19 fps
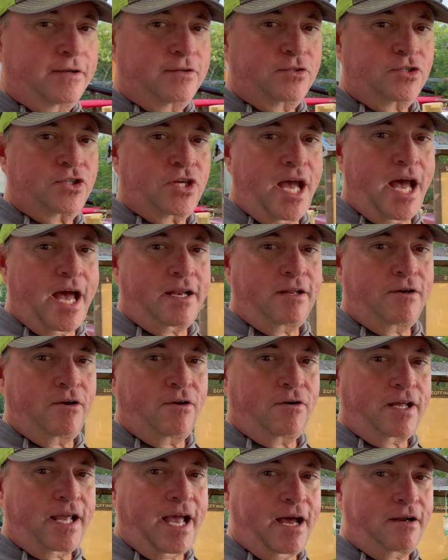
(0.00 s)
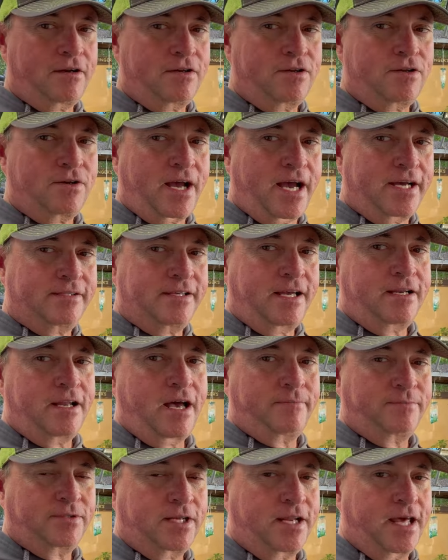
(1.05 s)
Chad and Ernie, how did you guys end
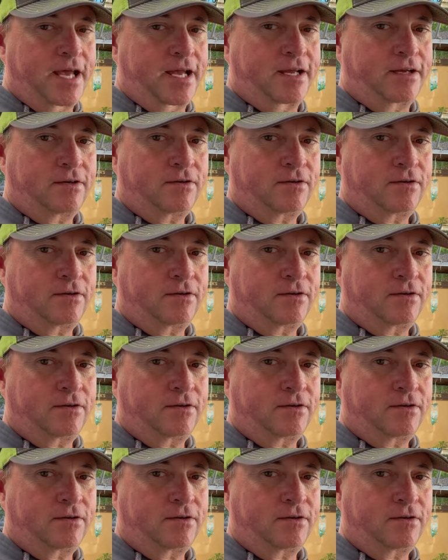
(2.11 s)
up today?